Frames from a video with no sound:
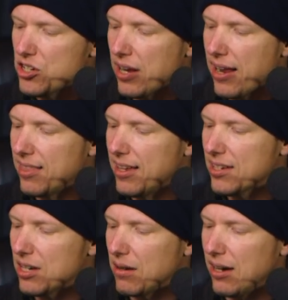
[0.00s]
like
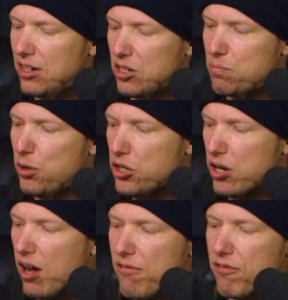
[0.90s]
this and just push
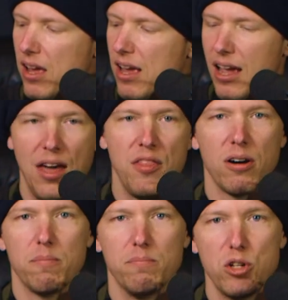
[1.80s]
it off, and
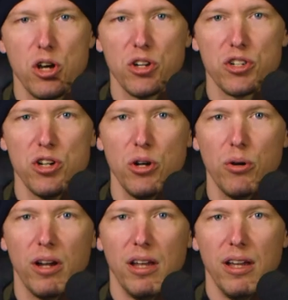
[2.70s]
they're good as
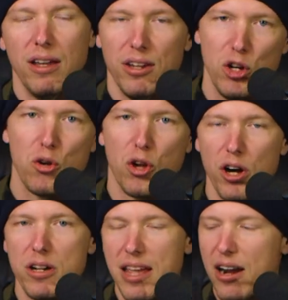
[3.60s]
new. You
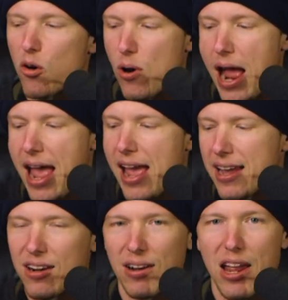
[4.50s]
could get a
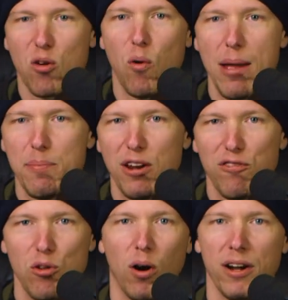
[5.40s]
rag and like wipe it
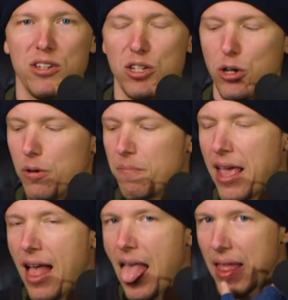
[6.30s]
if you wanted to.
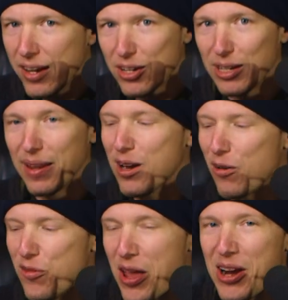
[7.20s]
You could lick
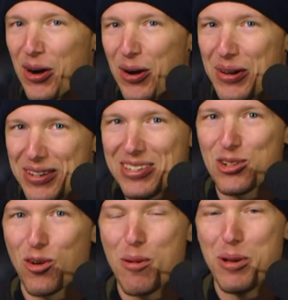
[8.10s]
your finger and
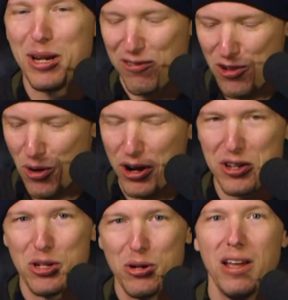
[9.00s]
scrub it if you
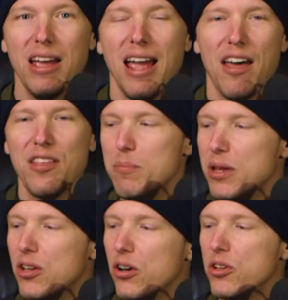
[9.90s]
wanted to, and they'd
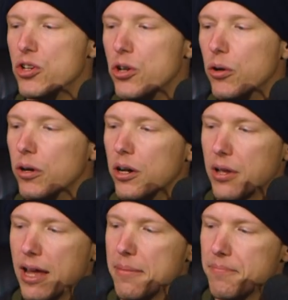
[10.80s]
be good as new,
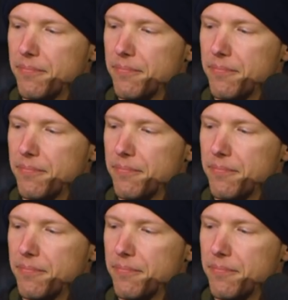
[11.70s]
okay?